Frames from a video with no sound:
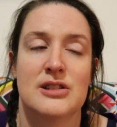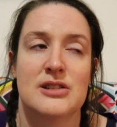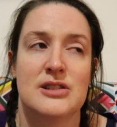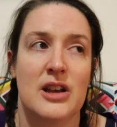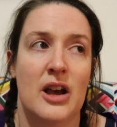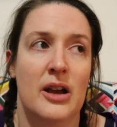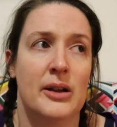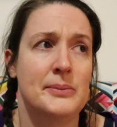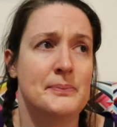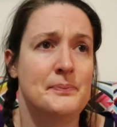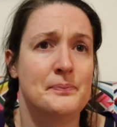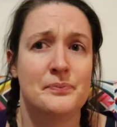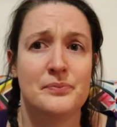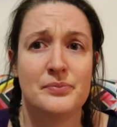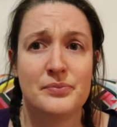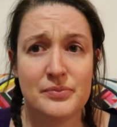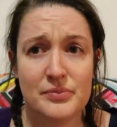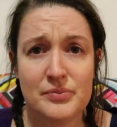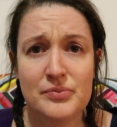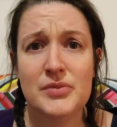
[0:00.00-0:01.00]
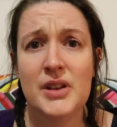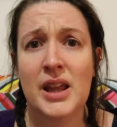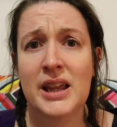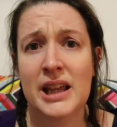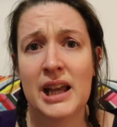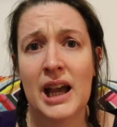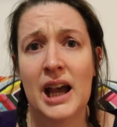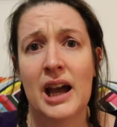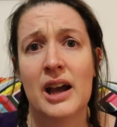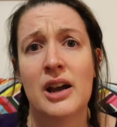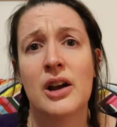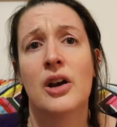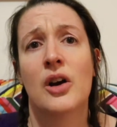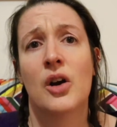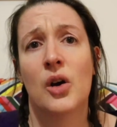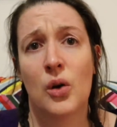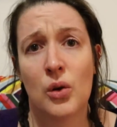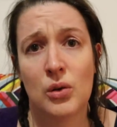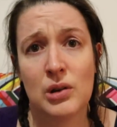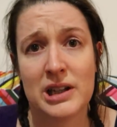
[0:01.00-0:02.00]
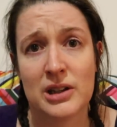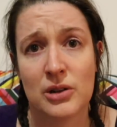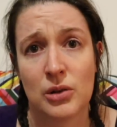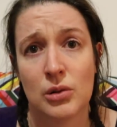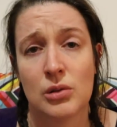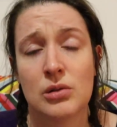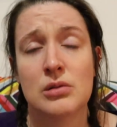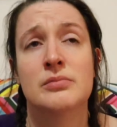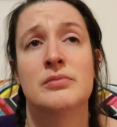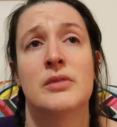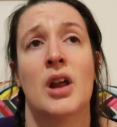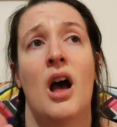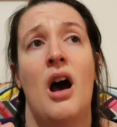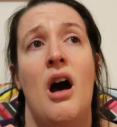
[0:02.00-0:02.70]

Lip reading: So yeah, all in all,